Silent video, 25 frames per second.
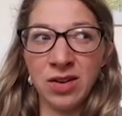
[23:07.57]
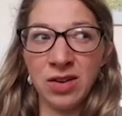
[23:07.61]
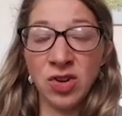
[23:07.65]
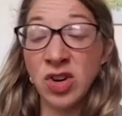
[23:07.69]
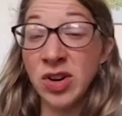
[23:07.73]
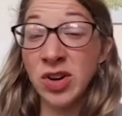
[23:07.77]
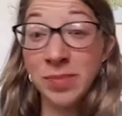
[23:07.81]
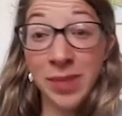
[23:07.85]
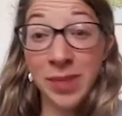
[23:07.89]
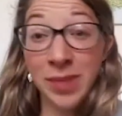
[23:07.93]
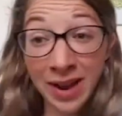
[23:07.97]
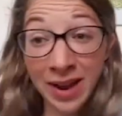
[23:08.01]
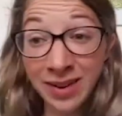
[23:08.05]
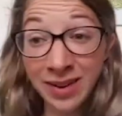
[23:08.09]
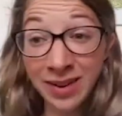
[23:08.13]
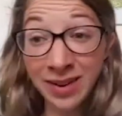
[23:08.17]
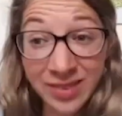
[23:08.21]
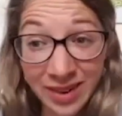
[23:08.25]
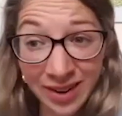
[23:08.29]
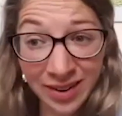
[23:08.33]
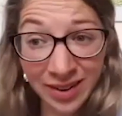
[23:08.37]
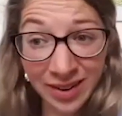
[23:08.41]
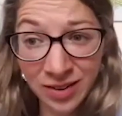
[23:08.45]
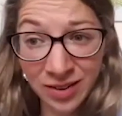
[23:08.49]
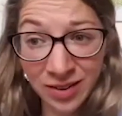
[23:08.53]

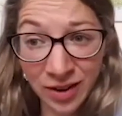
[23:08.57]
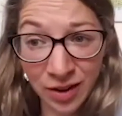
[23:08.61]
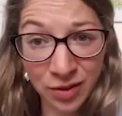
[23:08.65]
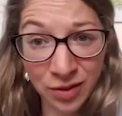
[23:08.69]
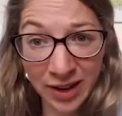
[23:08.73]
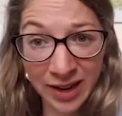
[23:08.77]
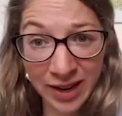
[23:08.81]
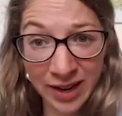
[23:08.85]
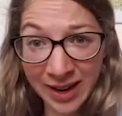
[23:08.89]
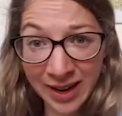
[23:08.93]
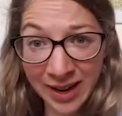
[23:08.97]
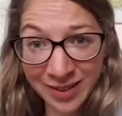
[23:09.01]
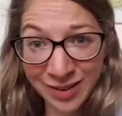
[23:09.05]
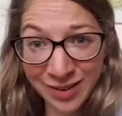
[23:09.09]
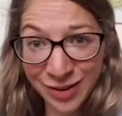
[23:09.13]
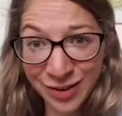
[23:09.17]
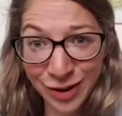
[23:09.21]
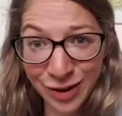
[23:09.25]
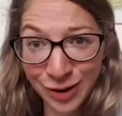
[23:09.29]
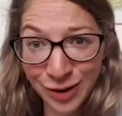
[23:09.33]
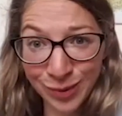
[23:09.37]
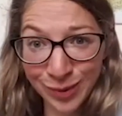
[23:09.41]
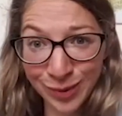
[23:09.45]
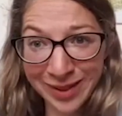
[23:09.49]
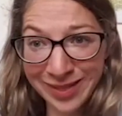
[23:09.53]
gymnastics, that kids
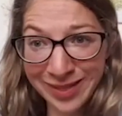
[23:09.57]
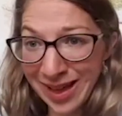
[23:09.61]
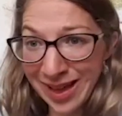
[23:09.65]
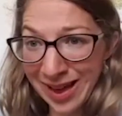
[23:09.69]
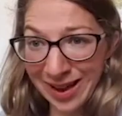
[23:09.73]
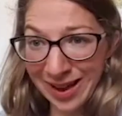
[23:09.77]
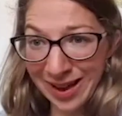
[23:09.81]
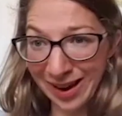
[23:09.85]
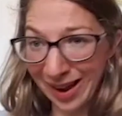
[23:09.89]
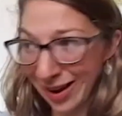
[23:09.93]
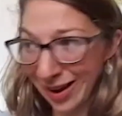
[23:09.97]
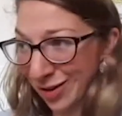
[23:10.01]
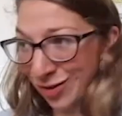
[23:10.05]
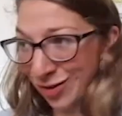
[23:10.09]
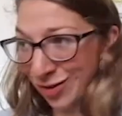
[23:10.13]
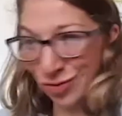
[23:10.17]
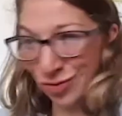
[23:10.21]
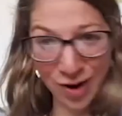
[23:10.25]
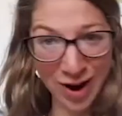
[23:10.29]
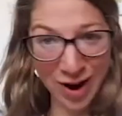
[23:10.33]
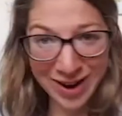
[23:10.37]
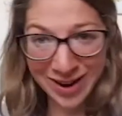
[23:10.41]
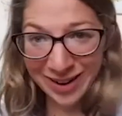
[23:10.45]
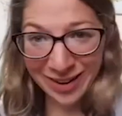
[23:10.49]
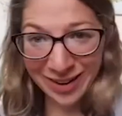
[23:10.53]
do, and they're like
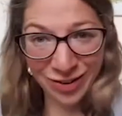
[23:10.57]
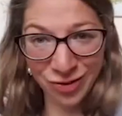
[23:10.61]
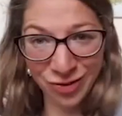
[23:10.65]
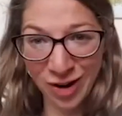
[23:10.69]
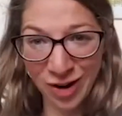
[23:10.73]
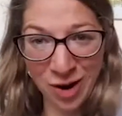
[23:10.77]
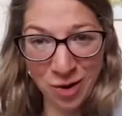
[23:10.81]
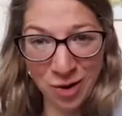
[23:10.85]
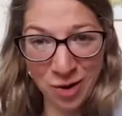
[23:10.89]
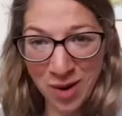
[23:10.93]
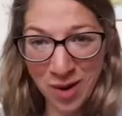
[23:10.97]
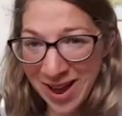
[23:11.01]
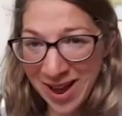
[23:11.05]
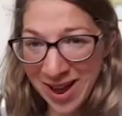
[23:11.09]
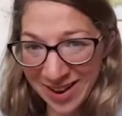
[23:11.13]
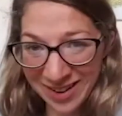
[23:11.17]
training straight away.